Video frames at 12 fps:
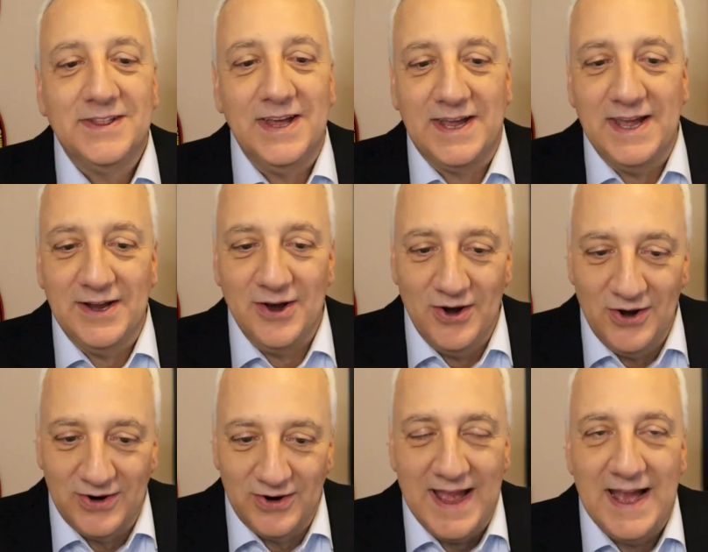thinking,
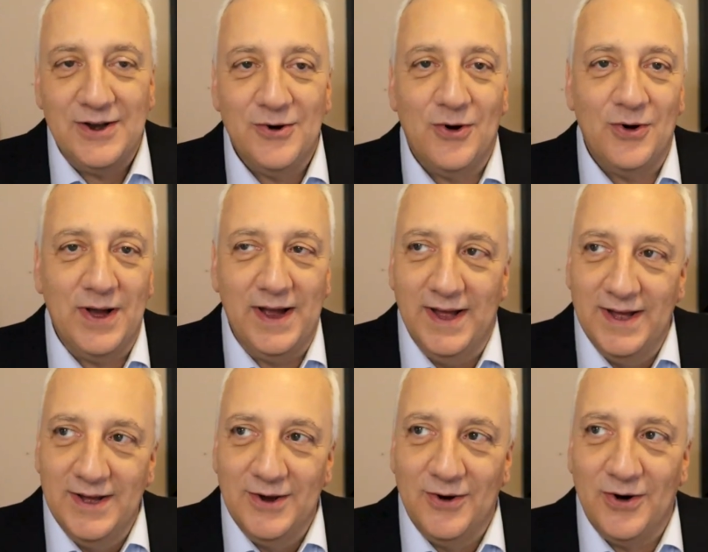oh, "Okay, I know all, I,
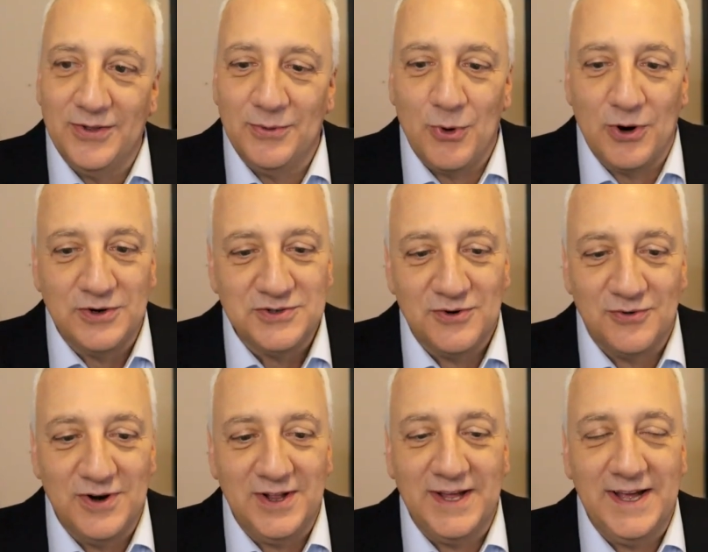all the workers are
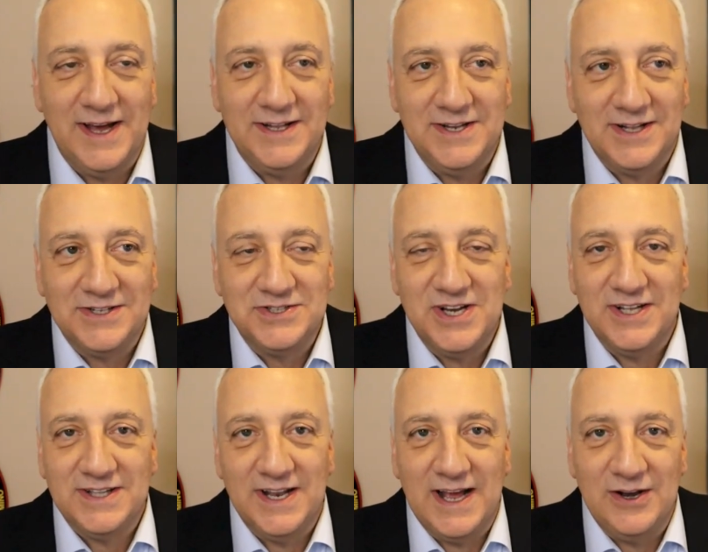really uh,
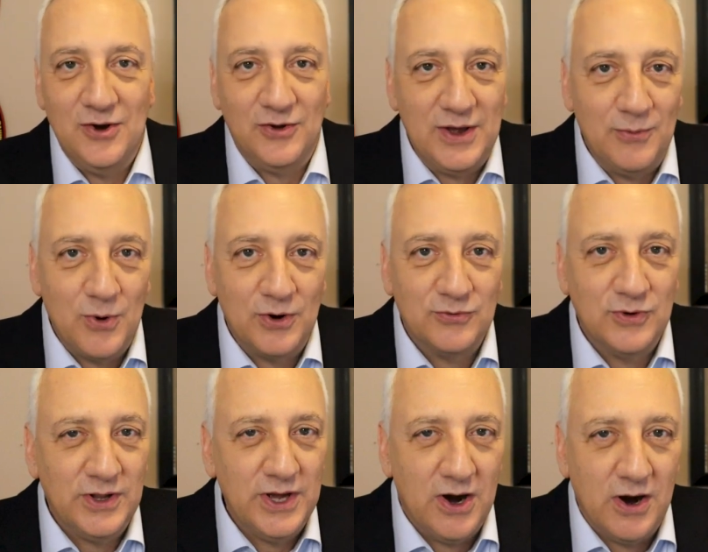diligent, and I know they worked
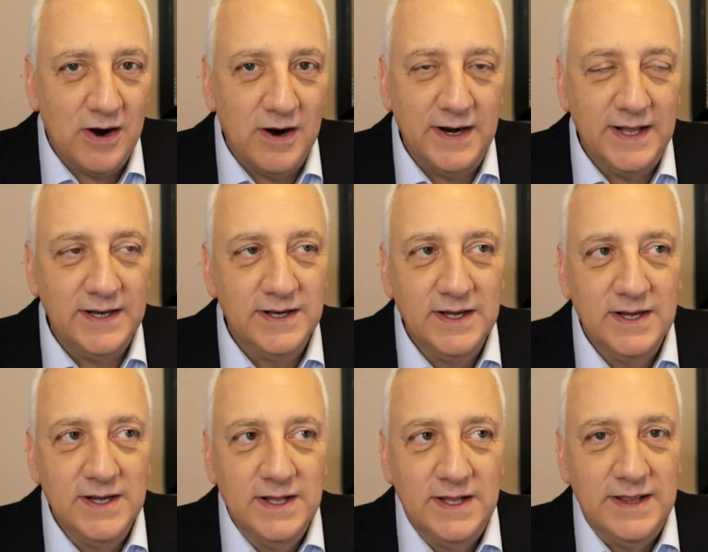really hard, and
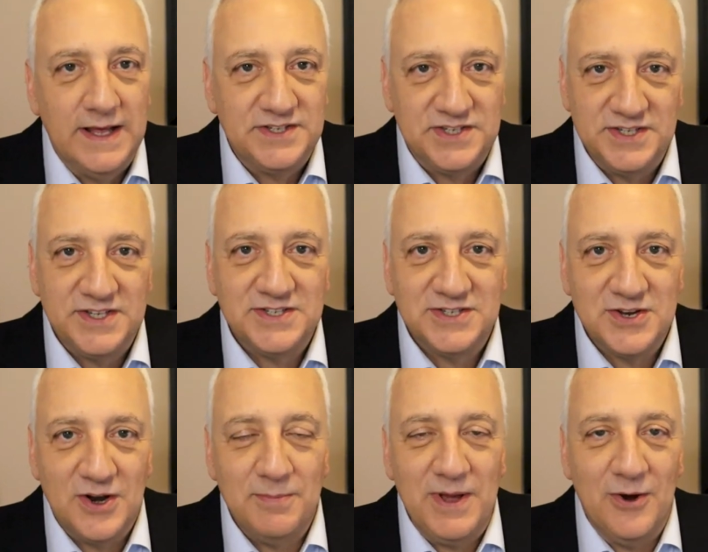this is
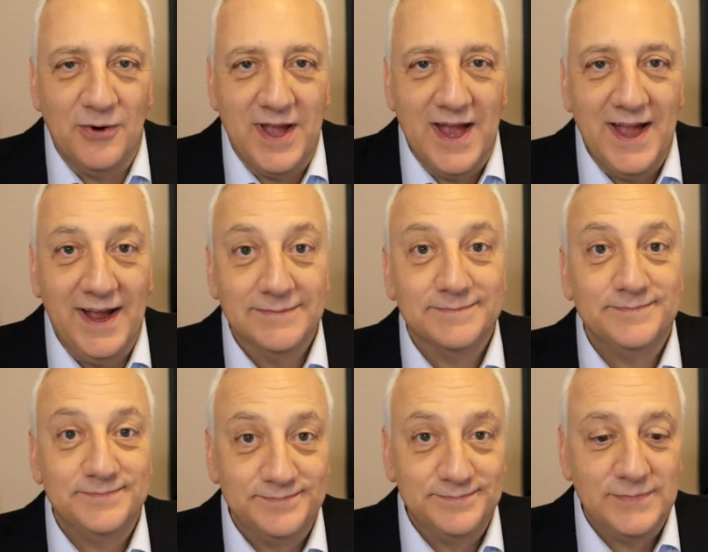going to be okay."
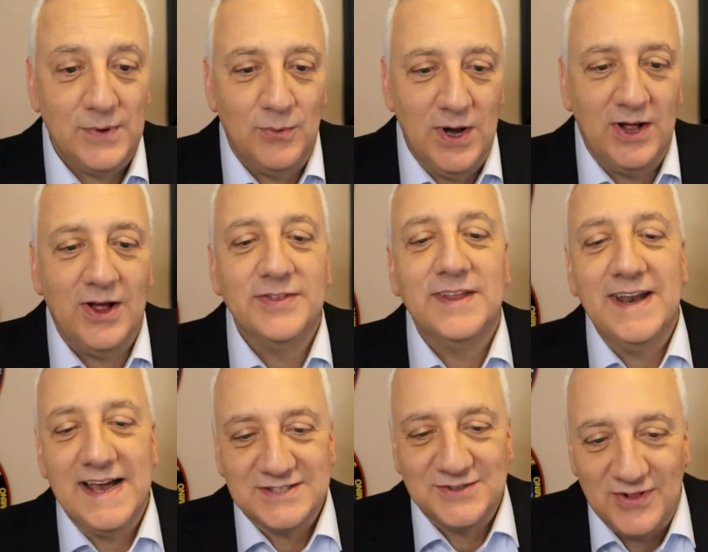Well, on the
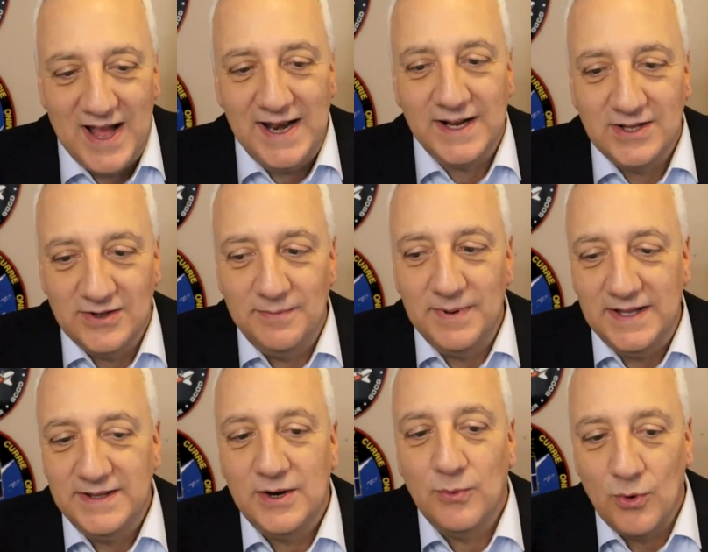next flight of
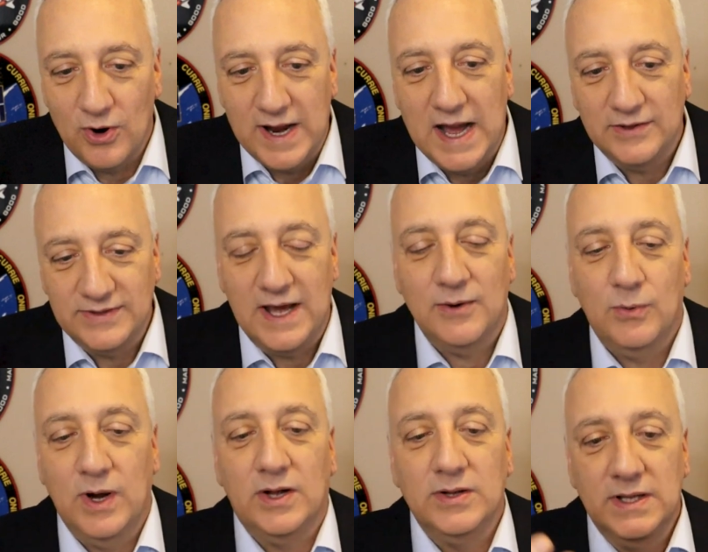Columbia, it didn't work out
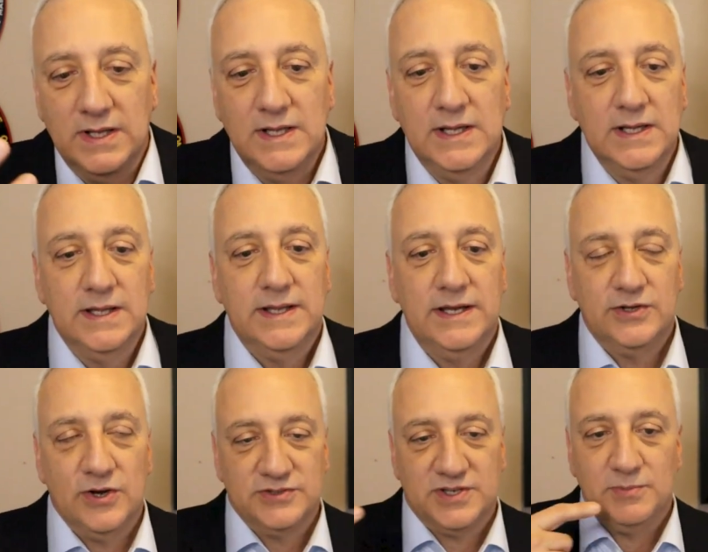that well they
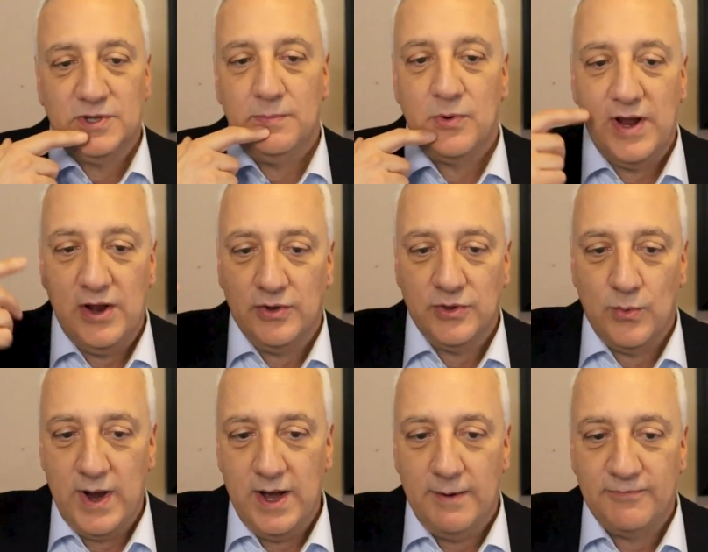took some debris on
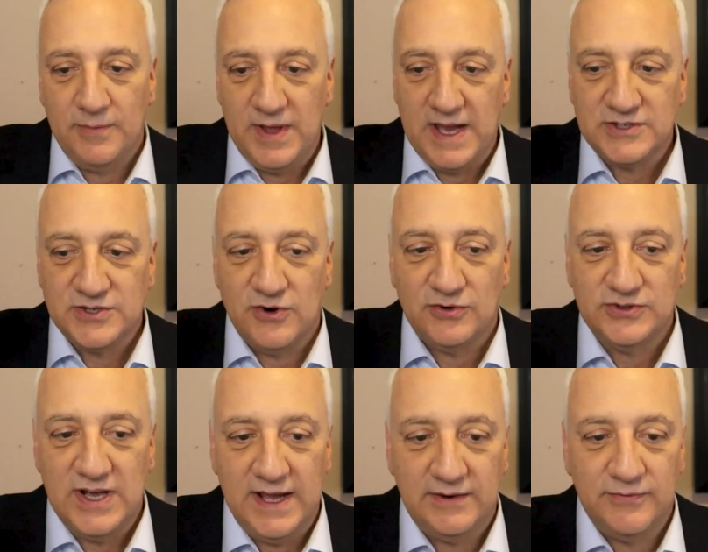the way up from the external
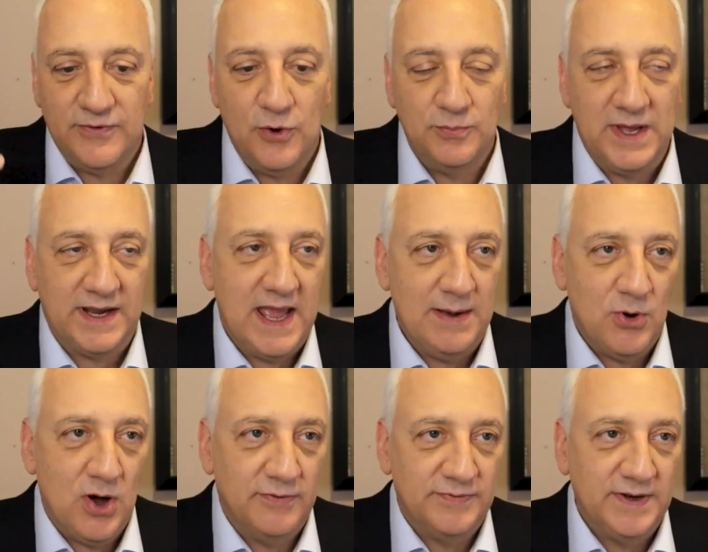tank foam that
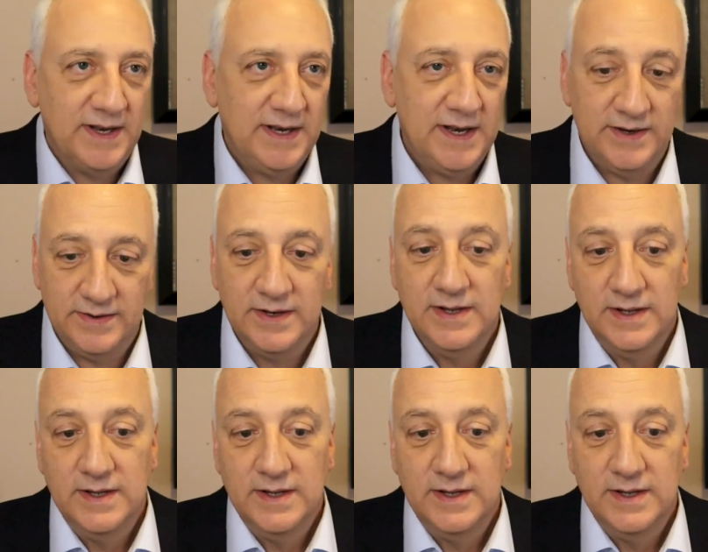came off and they didn't